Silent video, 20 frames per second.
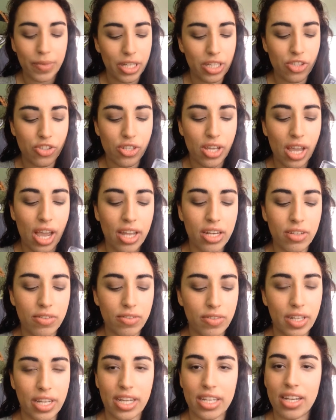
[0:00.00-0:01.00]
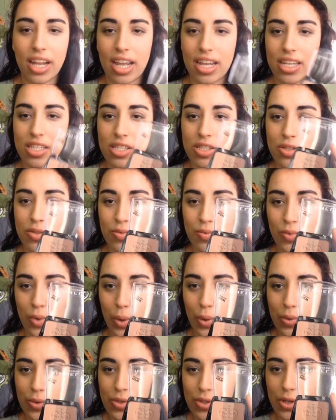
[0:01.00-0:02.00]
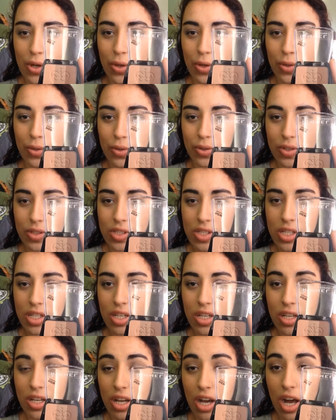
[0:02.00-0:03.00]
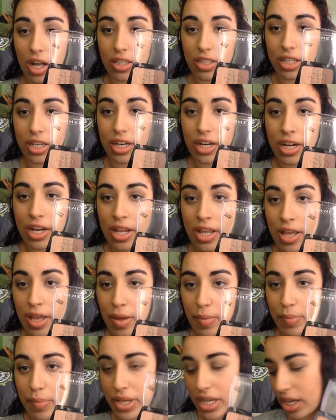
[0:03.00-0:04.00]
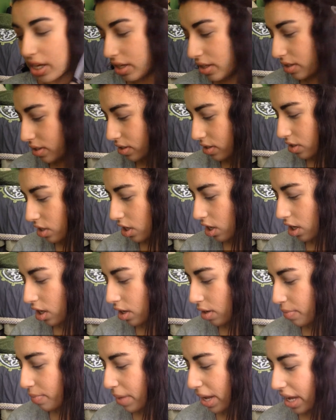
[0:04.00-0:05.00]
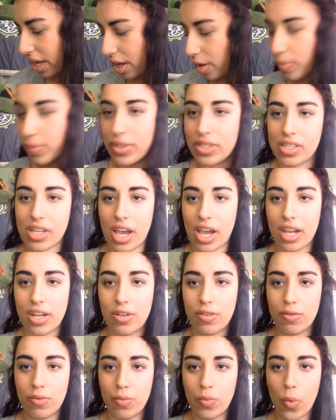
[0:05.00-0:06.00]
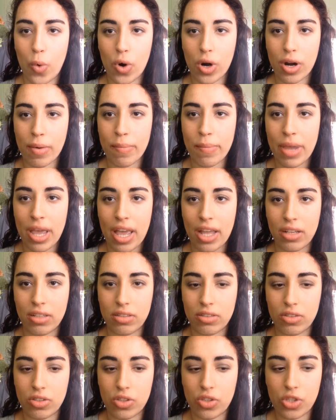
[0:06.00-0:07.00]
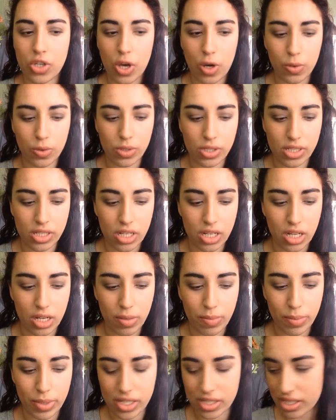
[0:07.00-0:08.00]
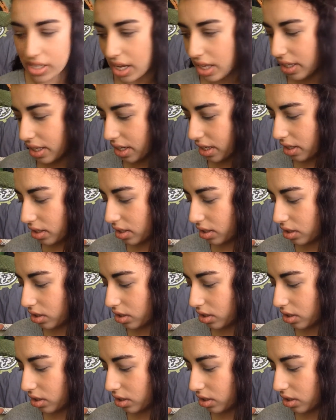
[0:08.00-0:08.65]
It's kind of like a nice rose gold color because her makeup is kind of warm and toasty, but it's got like